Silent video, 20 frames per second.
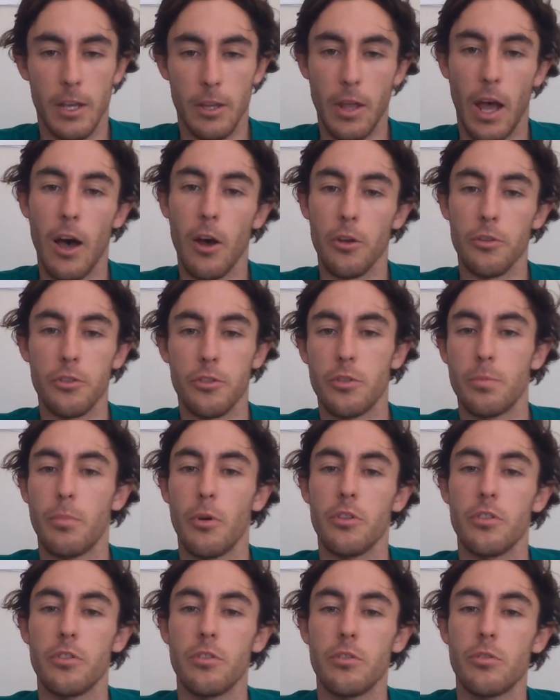how it's
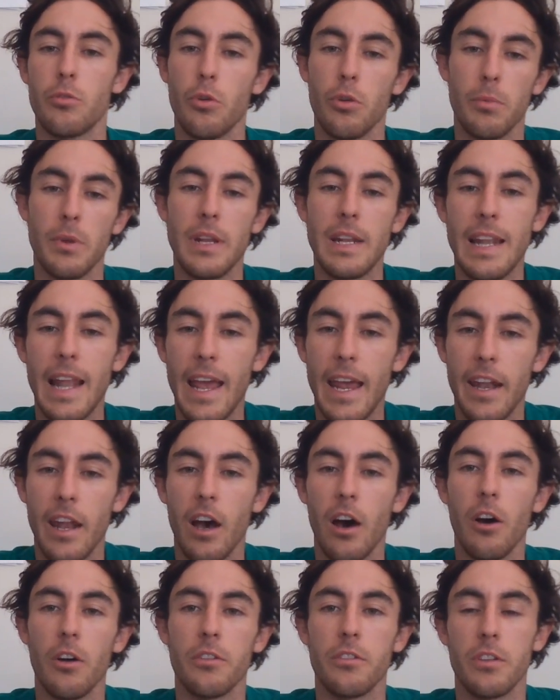supposed to sort of be laid
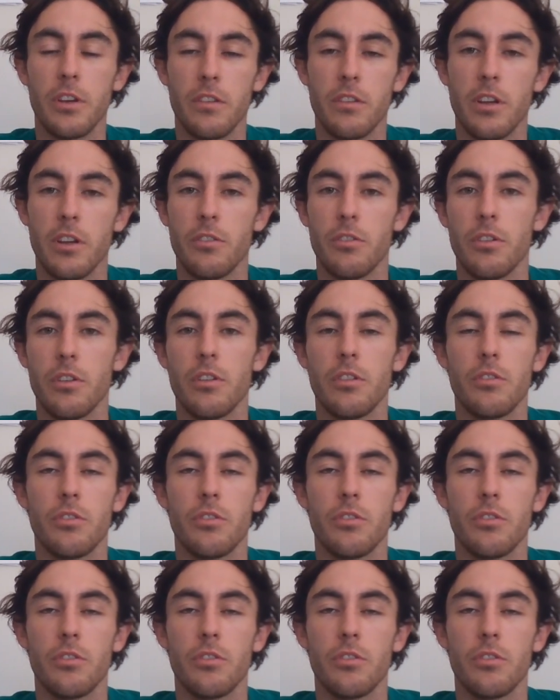out, etc.